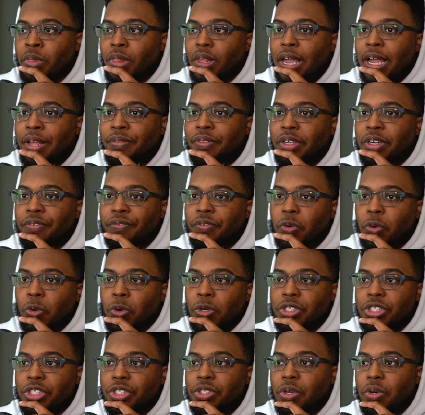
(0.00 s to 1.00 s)
And then of
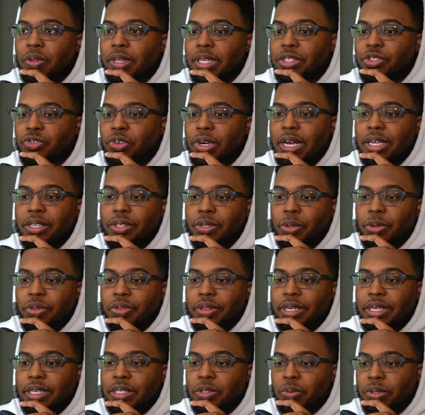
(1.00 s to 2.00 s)
course, you know, they try and do
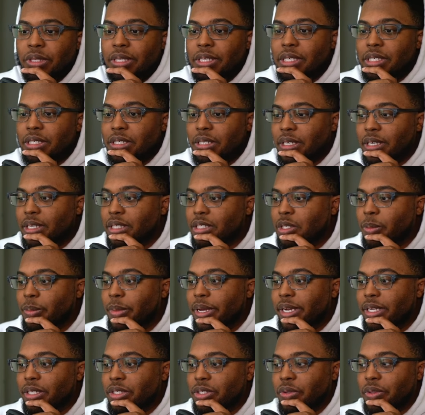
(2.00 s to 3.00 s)
things within his kit to
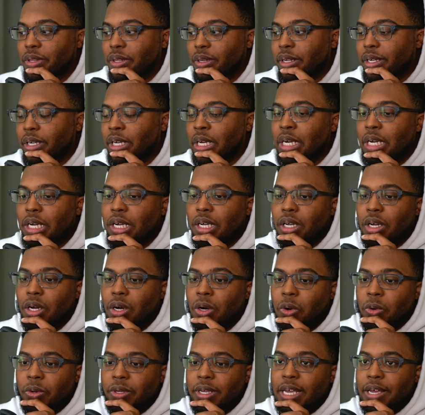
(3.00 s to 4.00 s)
make it so that like,
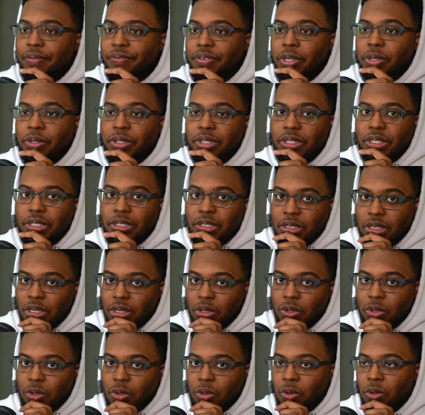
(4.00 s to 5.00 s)
oh yeah, if he uses his
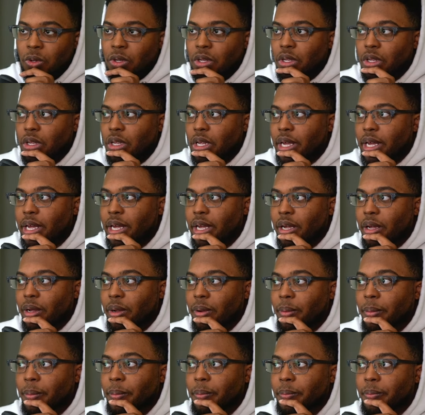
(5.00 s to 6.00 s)
skill,
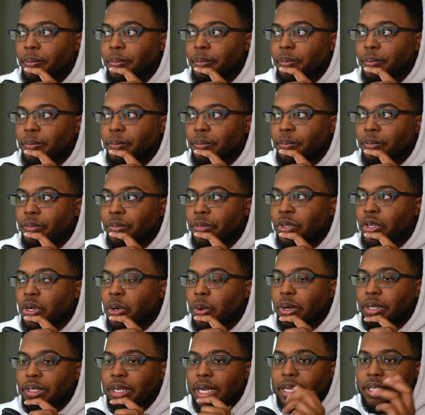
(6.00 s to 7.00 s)
um, you
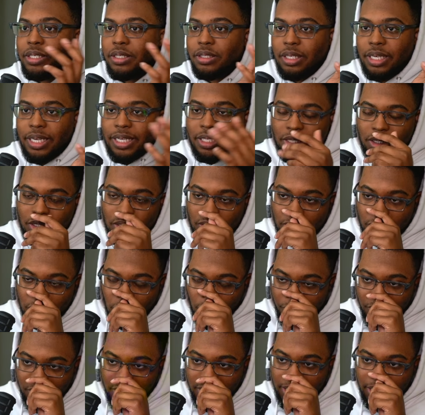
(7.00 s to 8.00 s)
know, and, and hits so
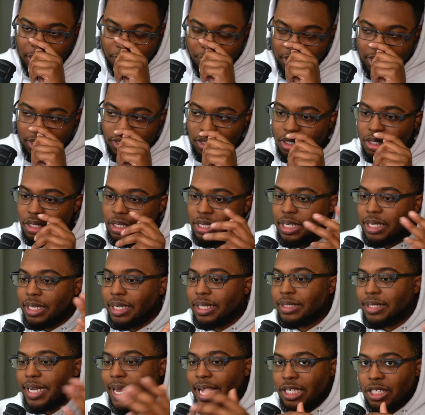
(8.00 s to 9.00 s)
many enemies, he
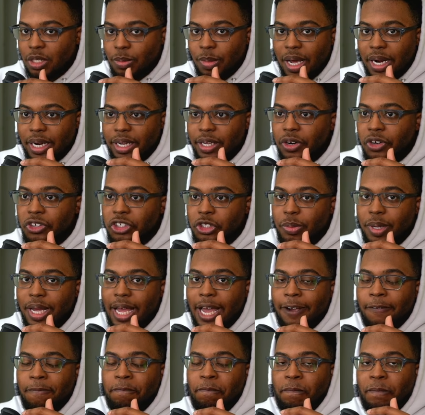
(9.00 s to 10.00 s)
gets X amount of energy
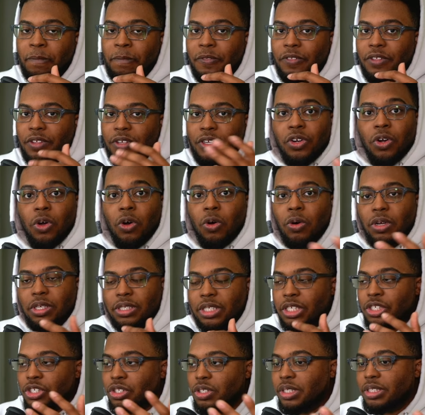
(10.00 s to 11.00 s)
back, you know,
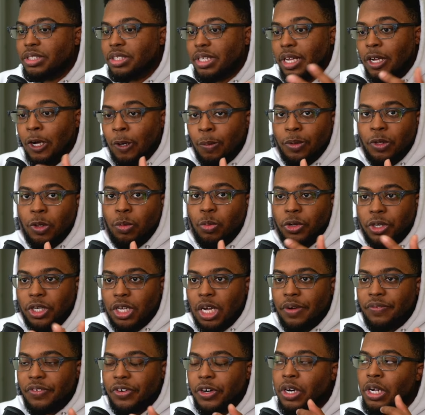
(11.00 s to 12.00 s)
essentially to help him
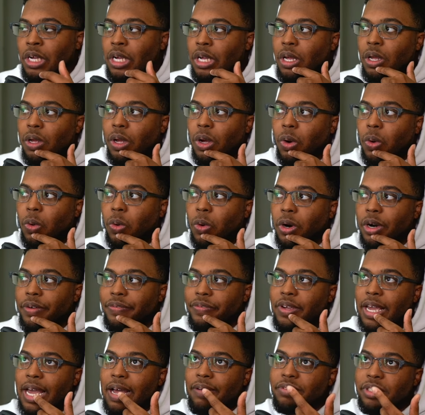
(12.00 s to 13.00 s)
recover. Or
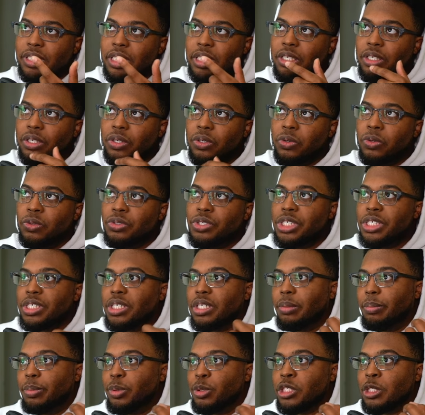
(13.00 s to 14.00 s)
if you have Ting Yun, she's
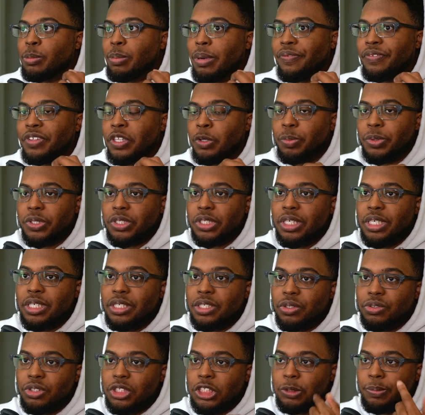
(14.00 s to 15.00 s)
going to boost it by fifty percent.
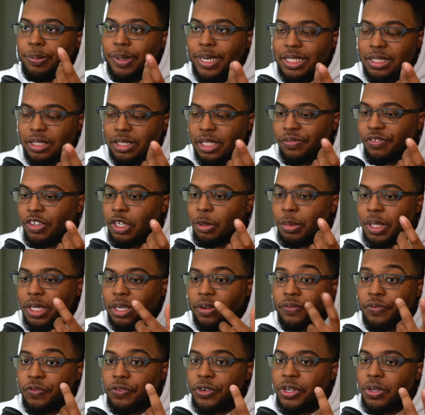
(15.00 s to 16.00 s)
So she's basically giving him like
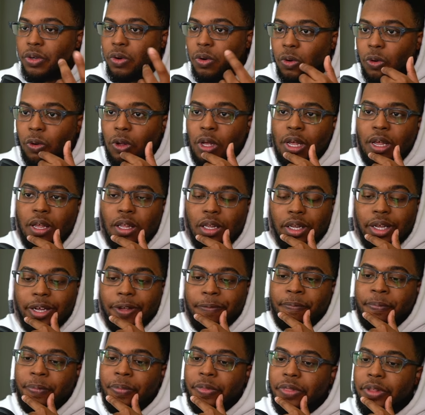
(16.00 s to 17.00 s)
a free ult. Like
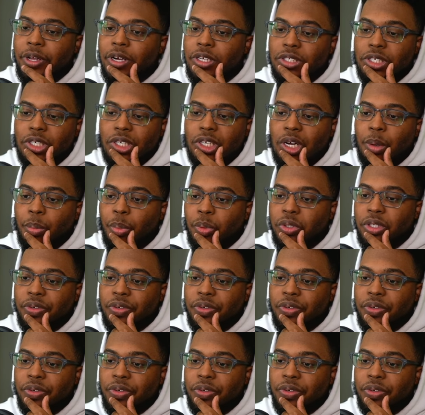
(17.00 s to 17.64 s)
there's a couple